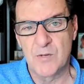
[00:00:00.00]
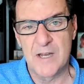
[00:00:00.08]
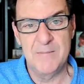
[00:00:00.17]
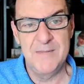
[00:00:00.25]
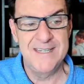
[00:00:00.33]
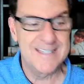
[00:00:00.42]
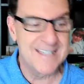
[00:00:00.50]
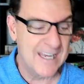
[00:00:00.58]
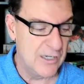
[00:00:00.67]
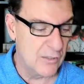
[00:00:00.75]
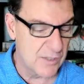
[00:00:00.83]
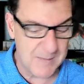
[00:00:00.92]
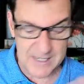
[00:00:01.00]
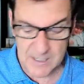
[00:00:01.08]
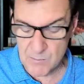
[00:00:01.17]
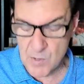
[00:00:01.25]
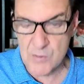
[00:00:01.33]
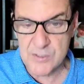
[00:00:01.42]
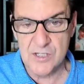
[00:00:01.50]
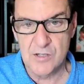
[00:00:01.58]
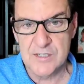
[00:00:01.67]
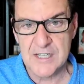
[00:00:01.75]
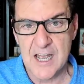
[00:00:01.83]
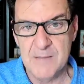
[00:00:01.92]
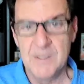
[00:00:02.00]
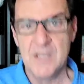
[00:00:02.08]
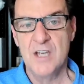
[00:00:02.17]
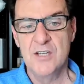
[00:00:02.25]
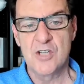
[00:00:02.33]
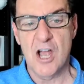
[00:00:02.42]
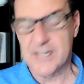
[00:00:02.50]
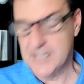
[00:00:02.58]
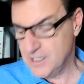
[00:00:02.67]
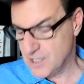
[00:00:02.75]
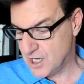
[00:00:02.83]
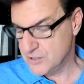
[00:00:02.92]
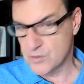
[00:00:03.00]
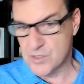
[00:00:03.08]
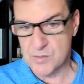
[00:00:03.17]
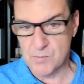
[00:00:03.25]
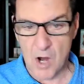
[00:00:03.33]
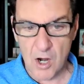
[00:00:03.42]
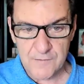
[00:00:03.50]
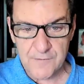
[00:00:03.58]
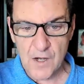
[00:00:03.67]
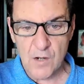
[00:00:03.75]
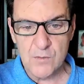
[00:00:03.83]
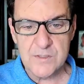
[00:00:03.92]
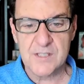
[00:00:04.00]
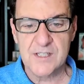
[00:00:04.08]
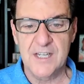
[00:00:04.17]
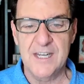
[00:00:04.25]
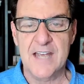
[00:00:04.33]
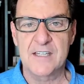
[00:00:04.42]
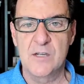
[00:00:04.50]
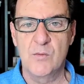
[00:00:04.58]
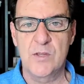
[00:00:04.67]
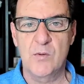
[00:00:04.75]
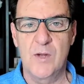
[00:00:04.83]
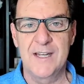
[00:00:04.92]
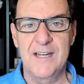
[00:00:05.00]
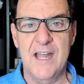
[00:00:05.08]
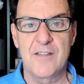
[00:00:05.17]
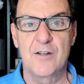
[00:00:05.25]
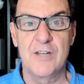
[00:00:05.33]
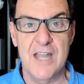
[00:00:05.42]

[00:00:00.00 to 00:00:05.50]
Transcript: And what I mean to say, you're spending most of your time talking on your smartphones, connecting with one another,